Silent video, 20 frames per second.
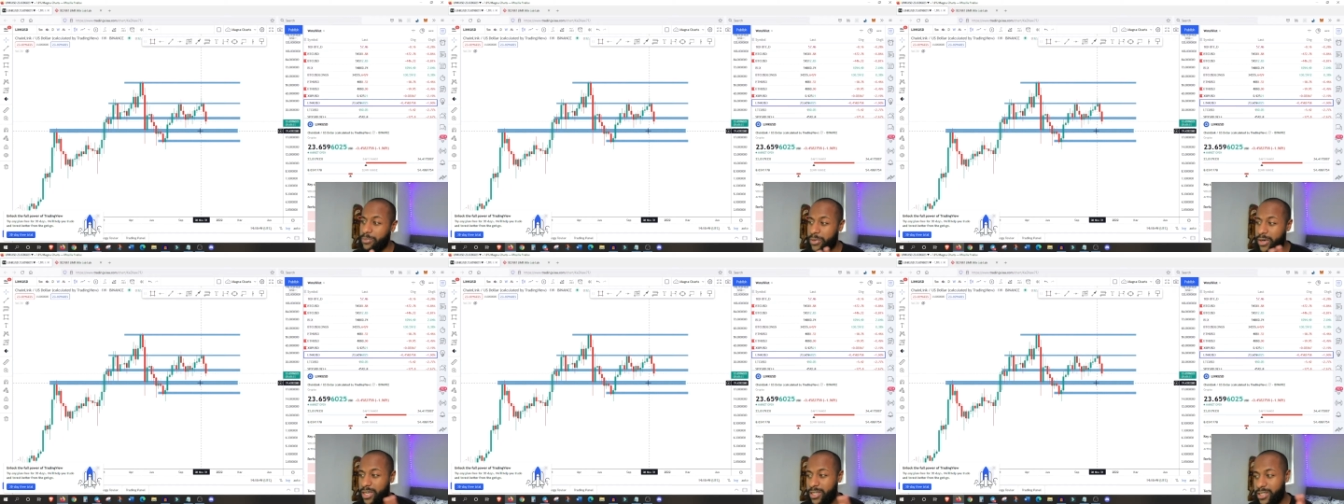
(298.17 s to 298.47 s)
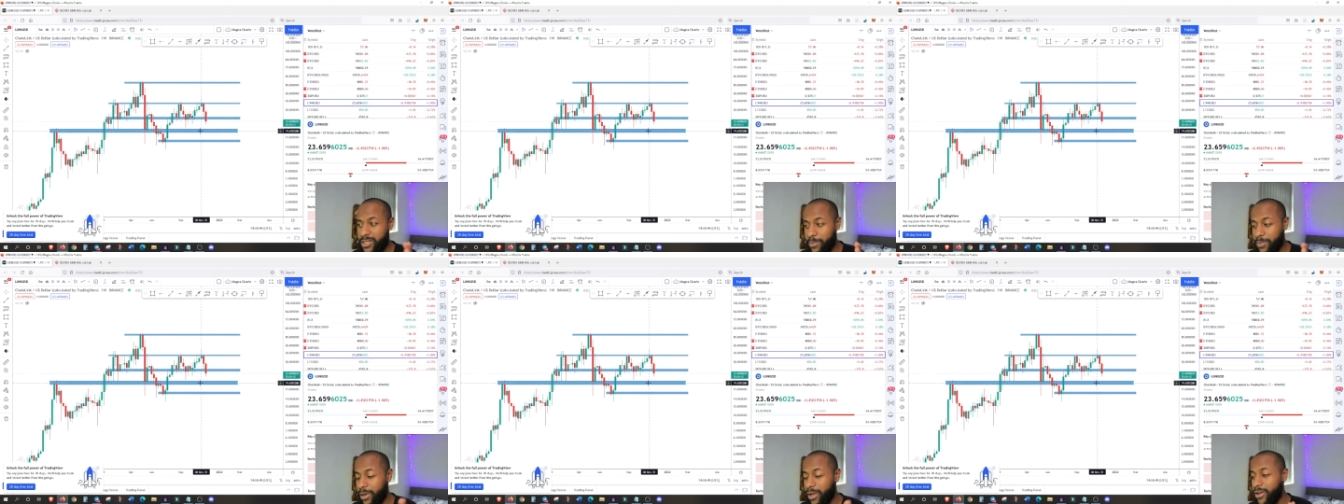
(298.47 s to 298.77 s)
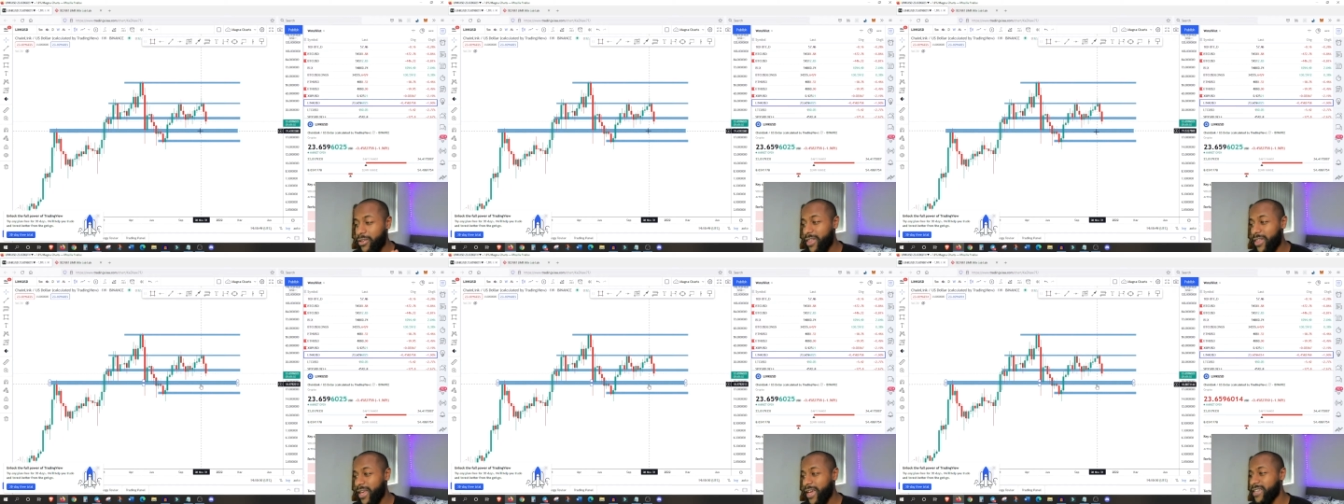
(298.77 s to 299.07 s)
If it
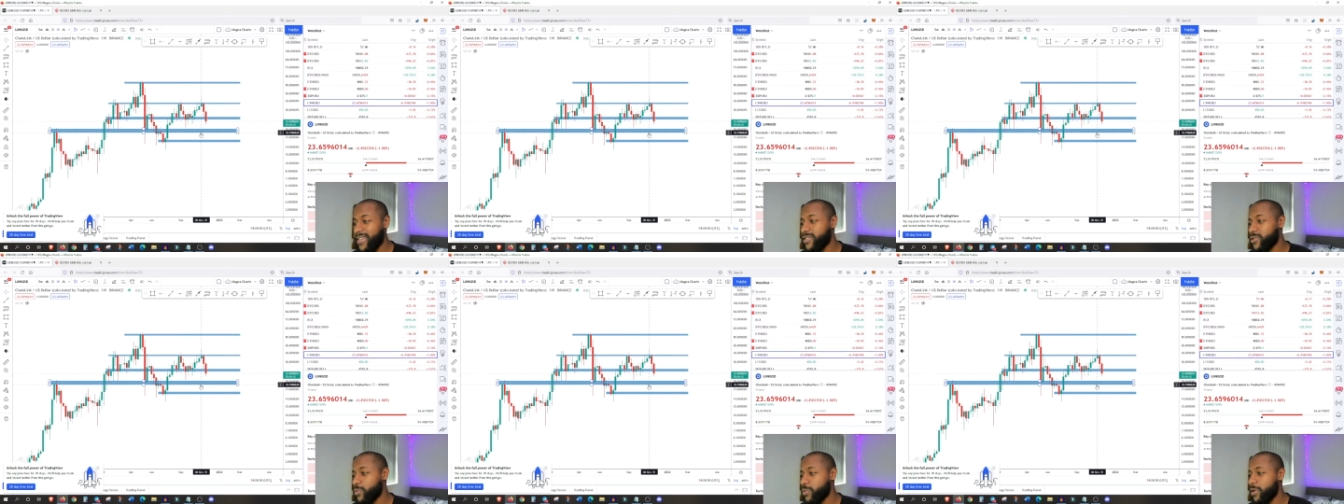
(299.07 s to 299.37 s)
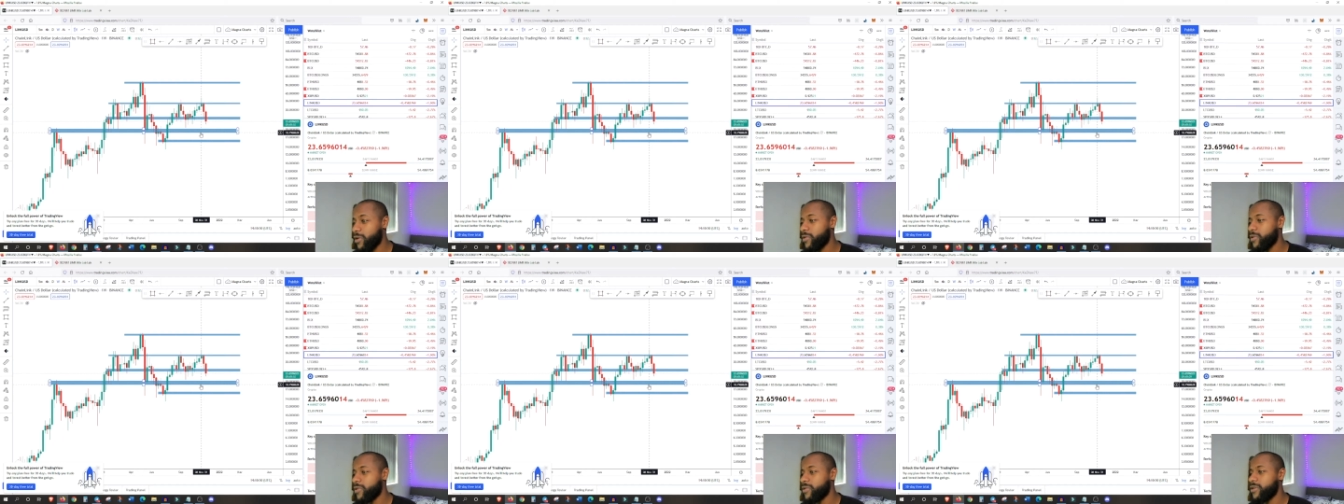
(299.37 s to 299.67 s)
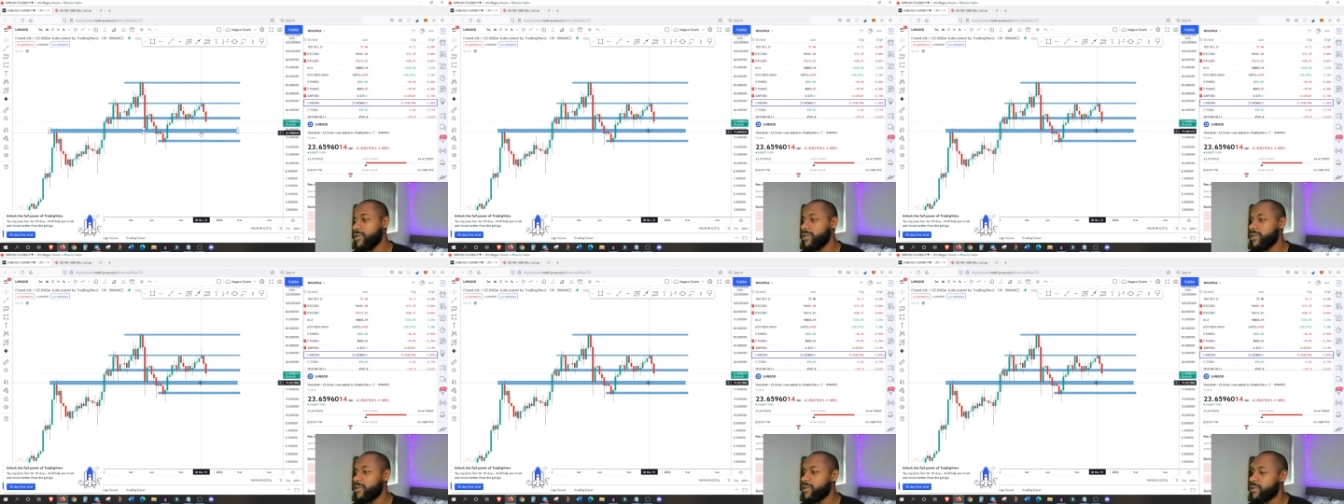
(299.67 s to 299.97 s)
breaks below that as
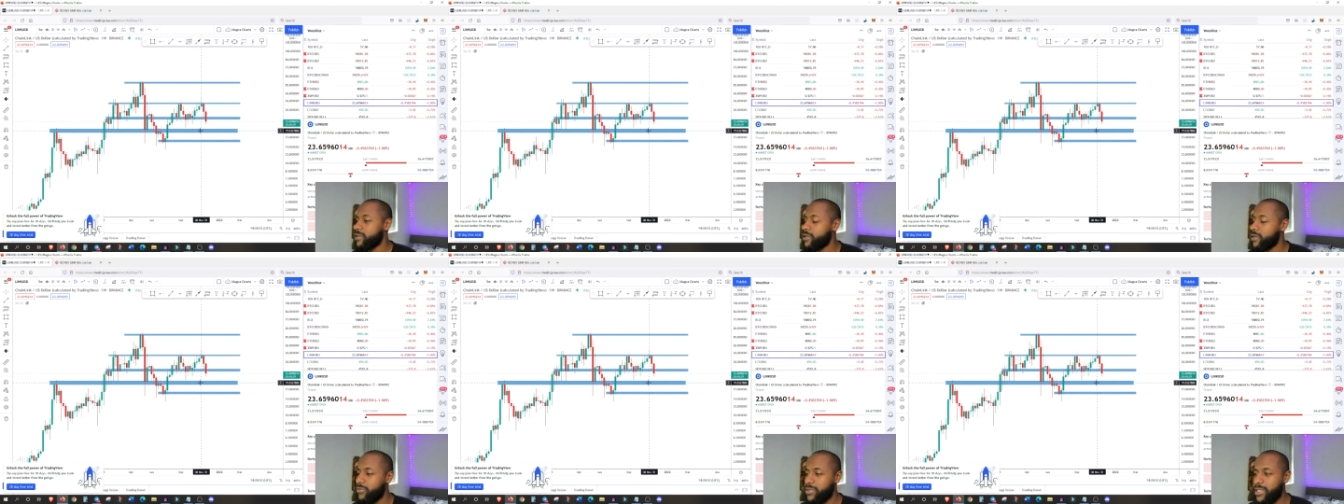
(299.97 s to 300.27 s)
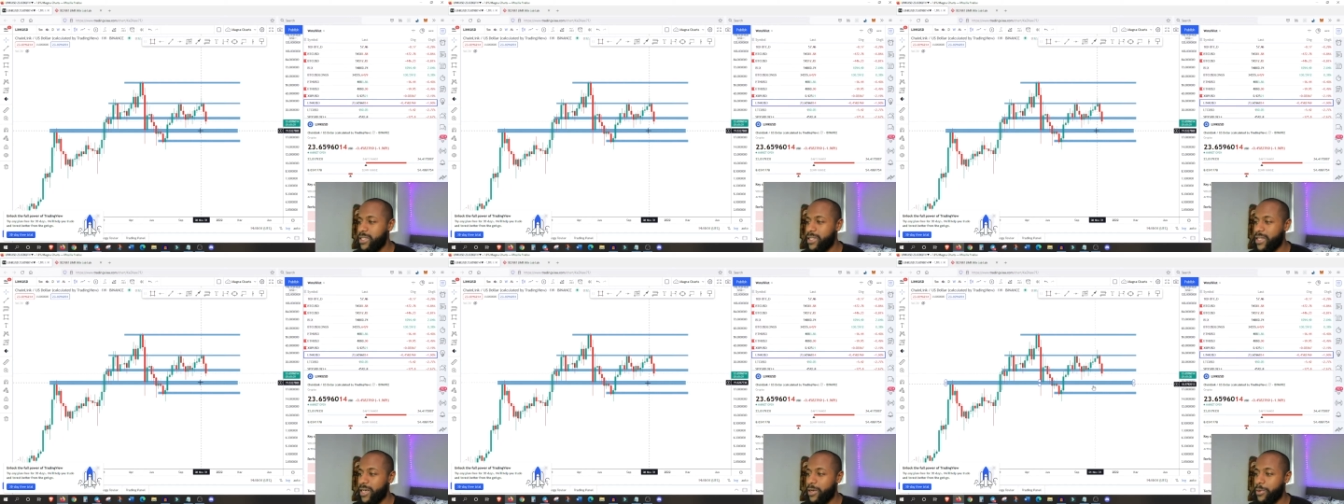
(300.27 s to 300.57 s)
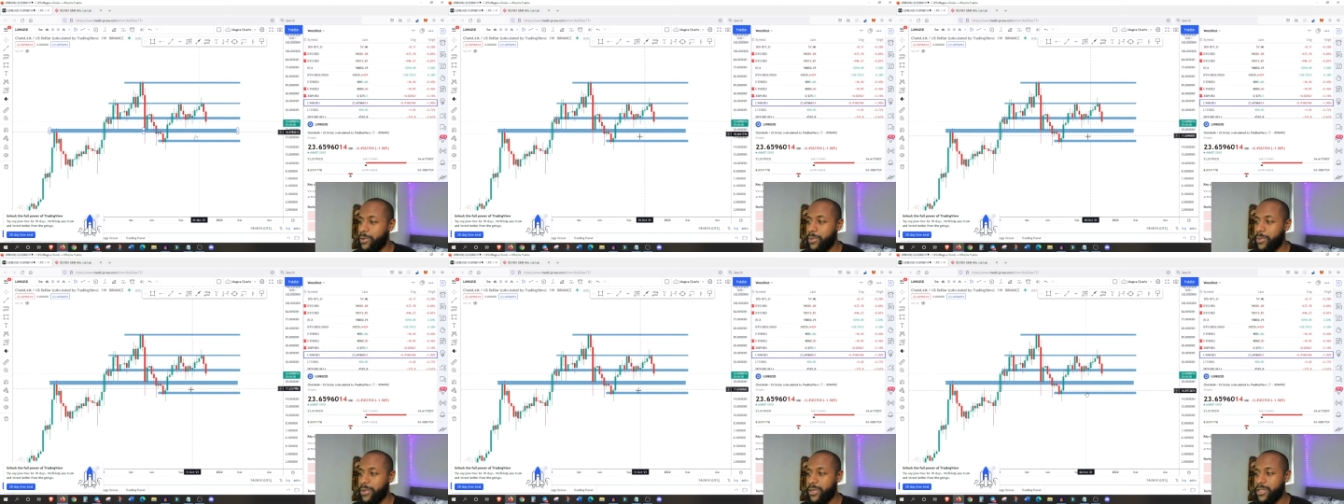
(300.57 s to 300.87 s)
well,
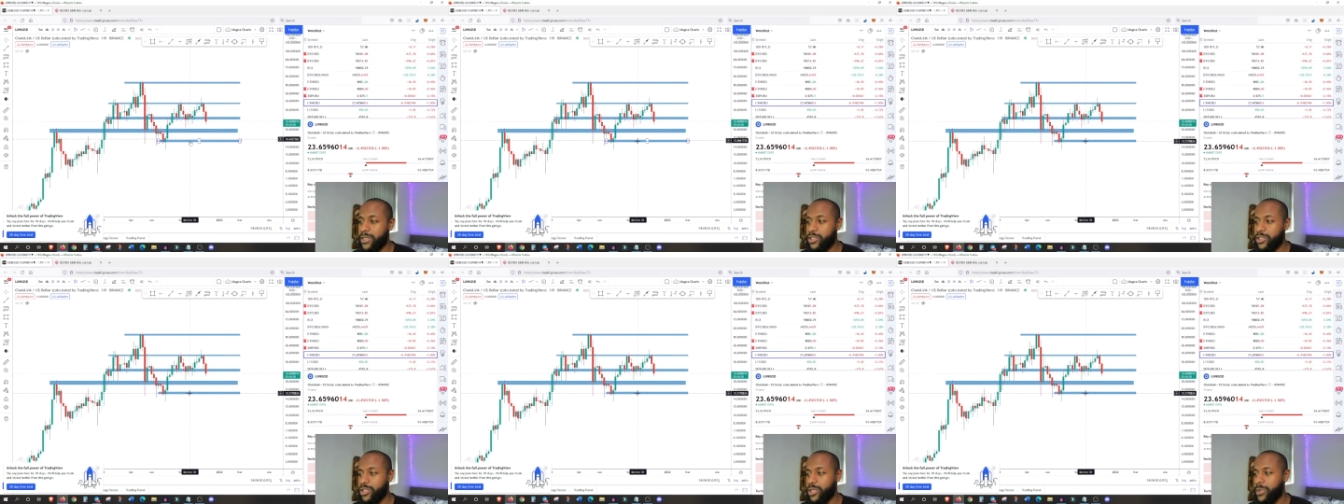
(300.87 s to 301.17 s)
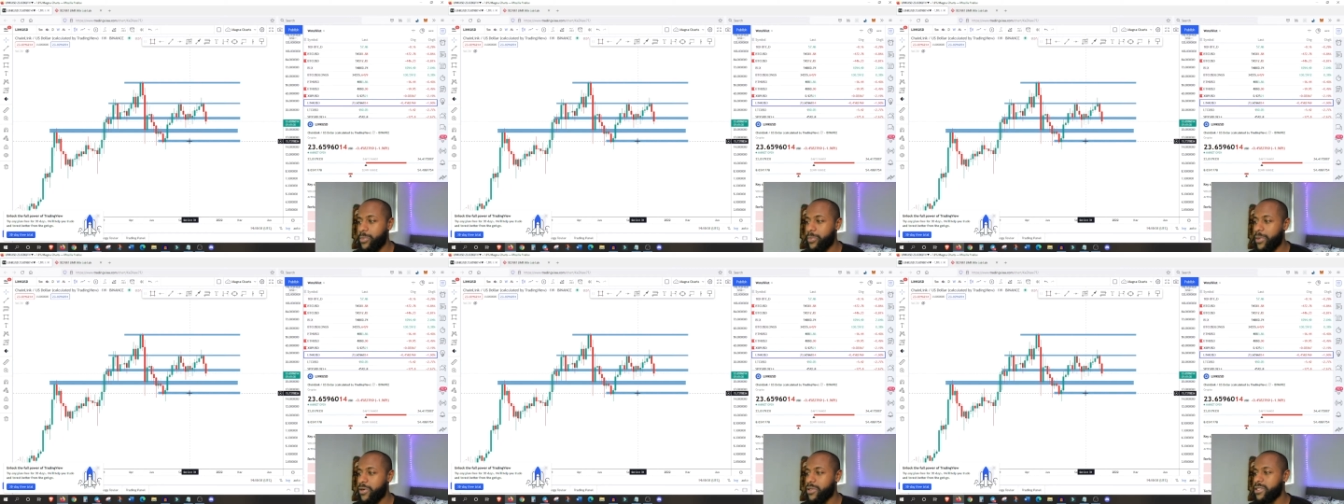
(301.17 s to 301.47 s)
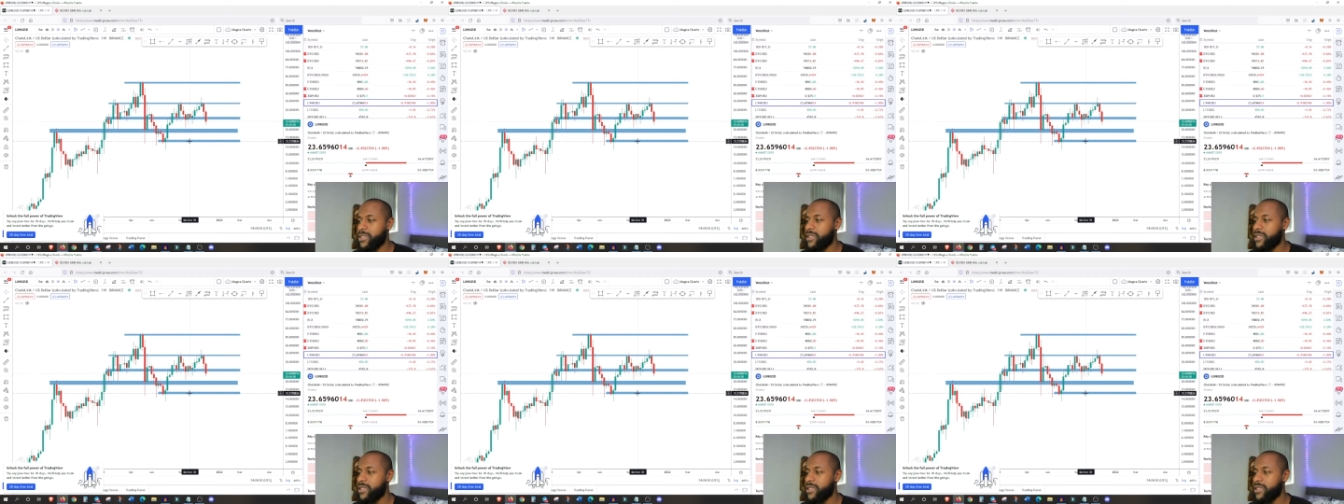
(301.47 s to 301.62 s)
Obviously that would be extremely